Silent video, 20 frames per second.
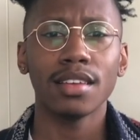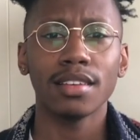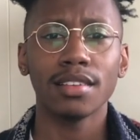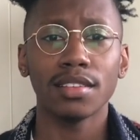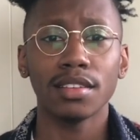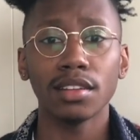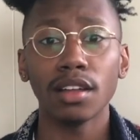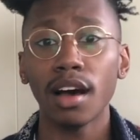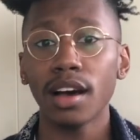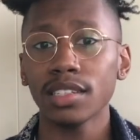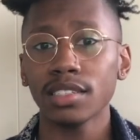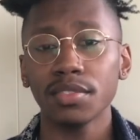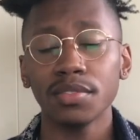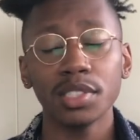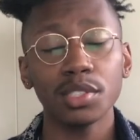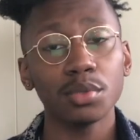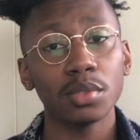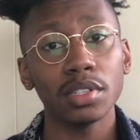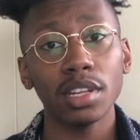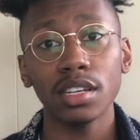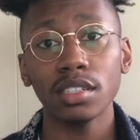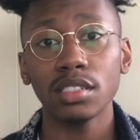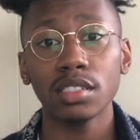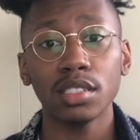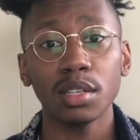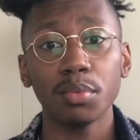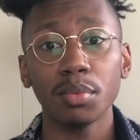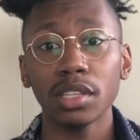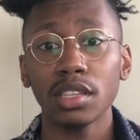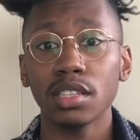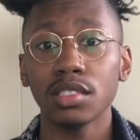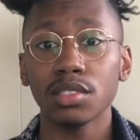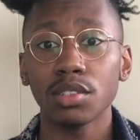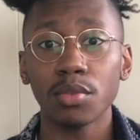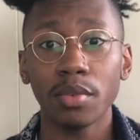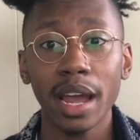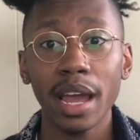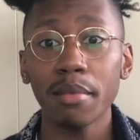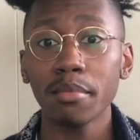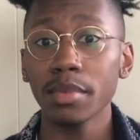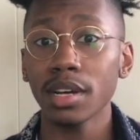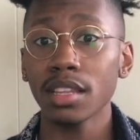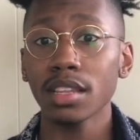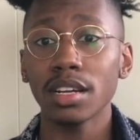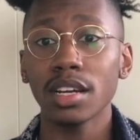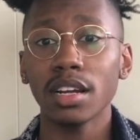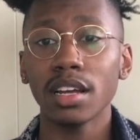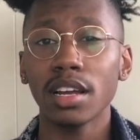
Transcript: the loss of his relationship with his grandmother,